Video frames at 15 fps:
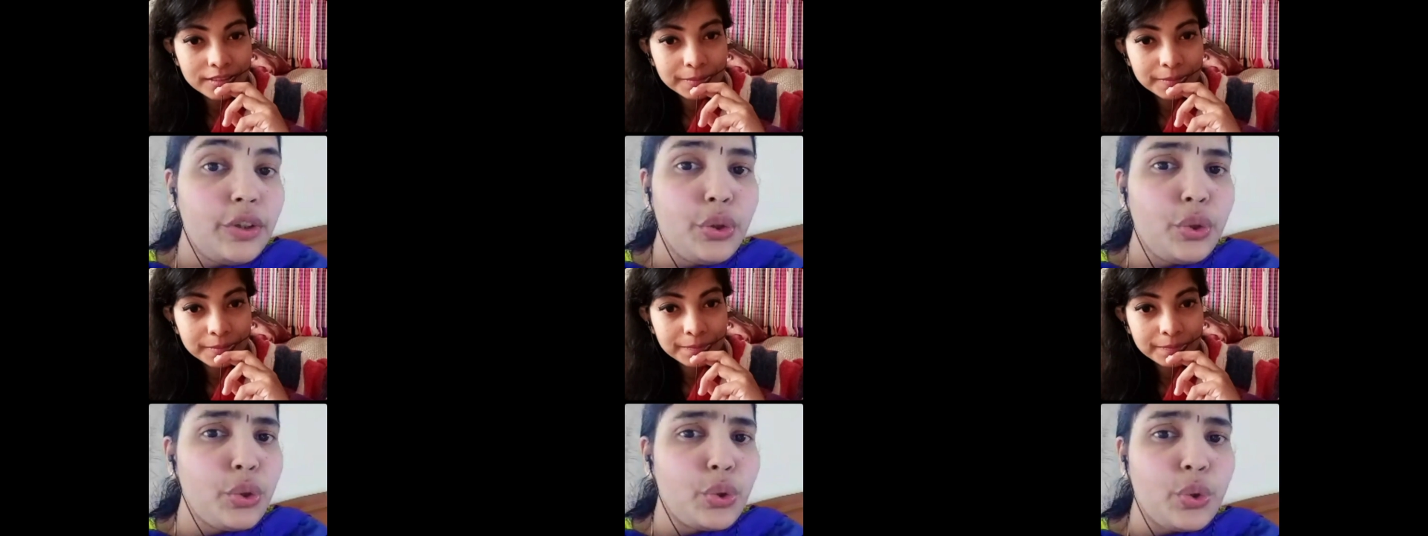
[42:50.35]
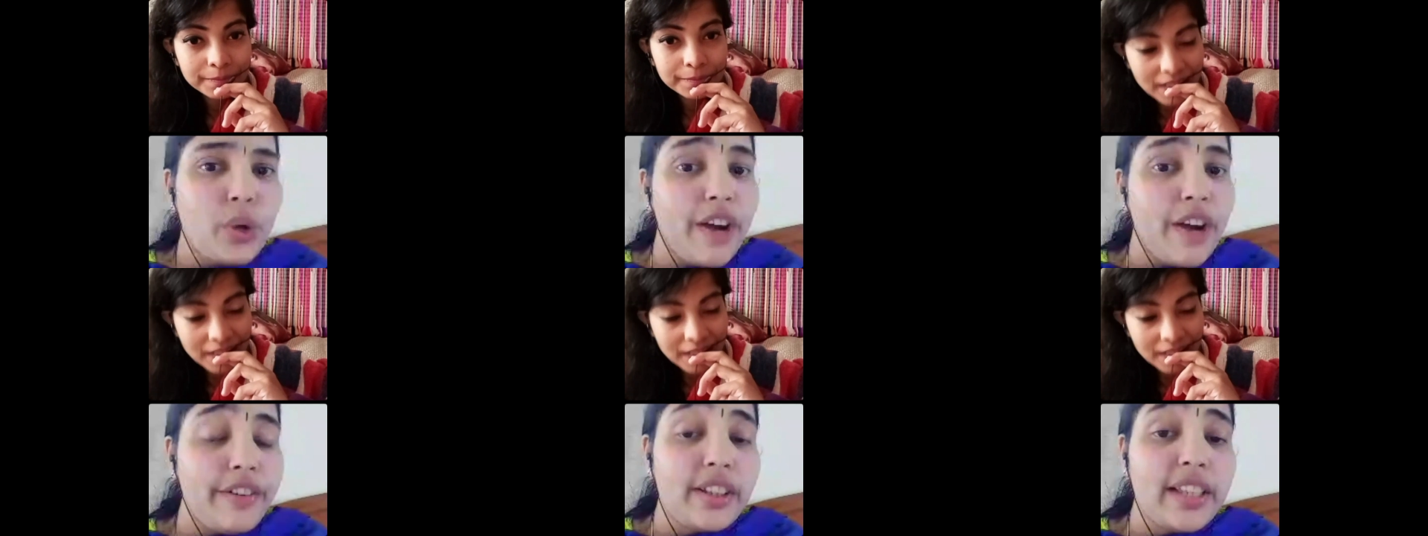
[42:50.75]

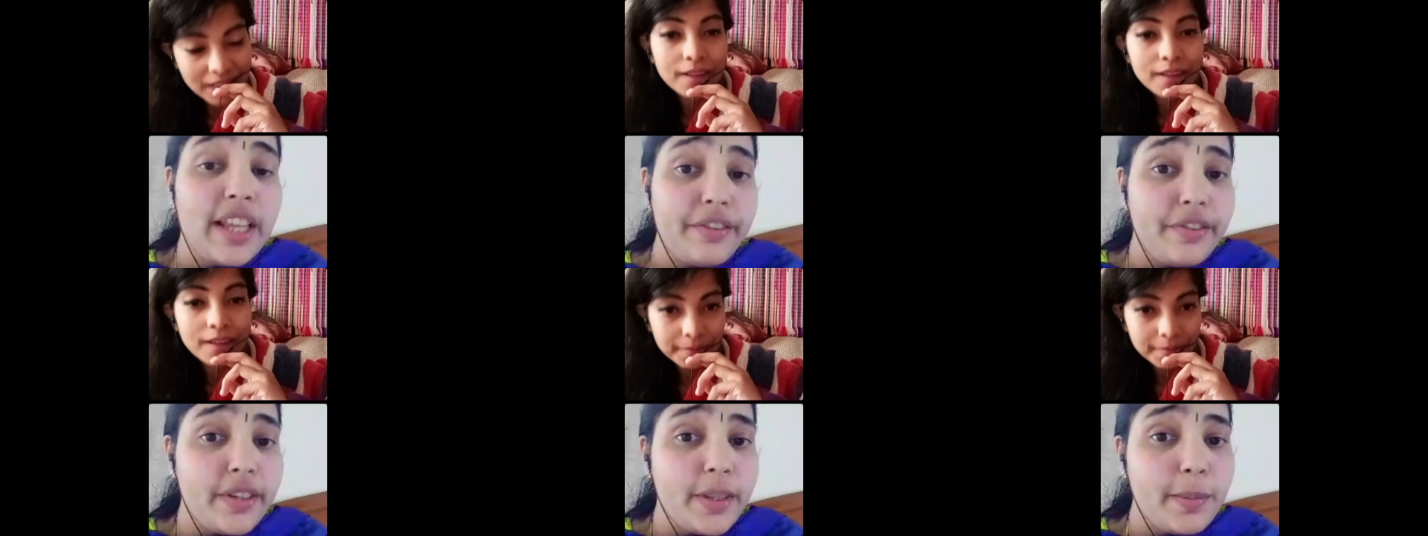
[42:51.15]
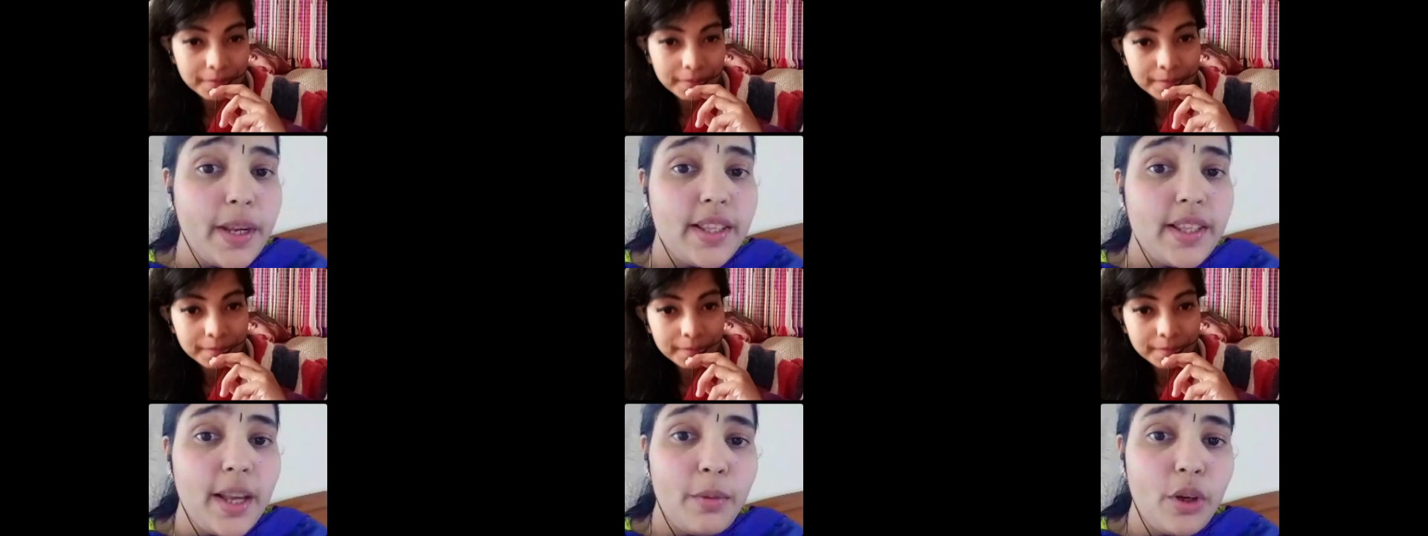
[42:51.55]
Speaker 1: After the
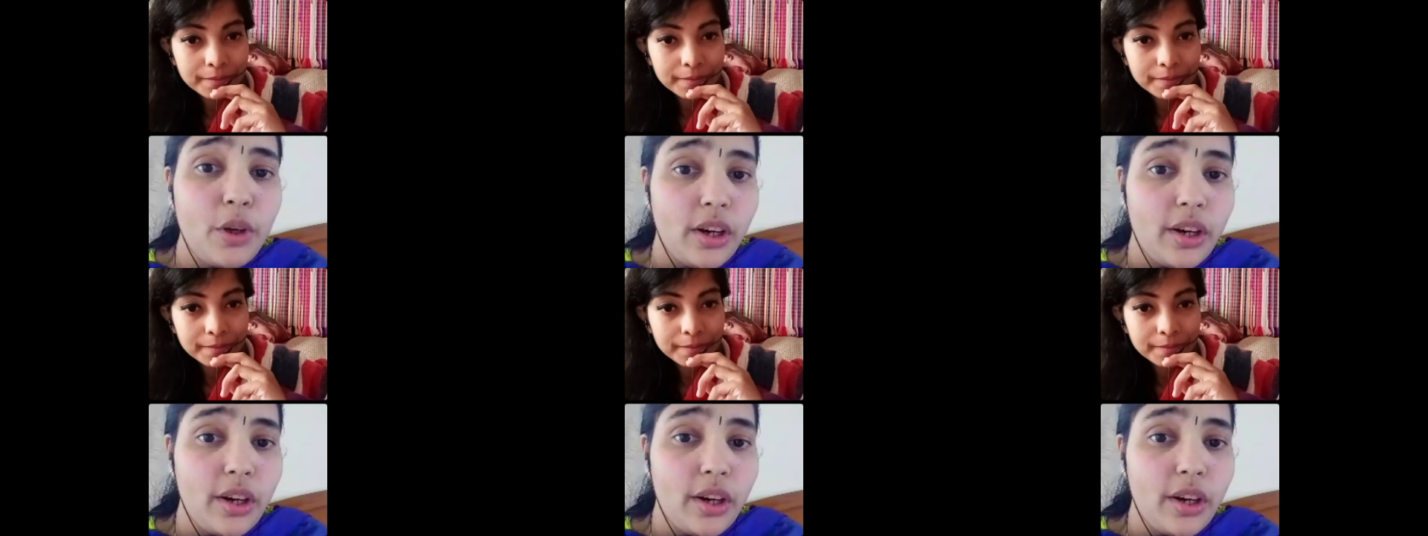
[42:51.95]
FSP exam, you're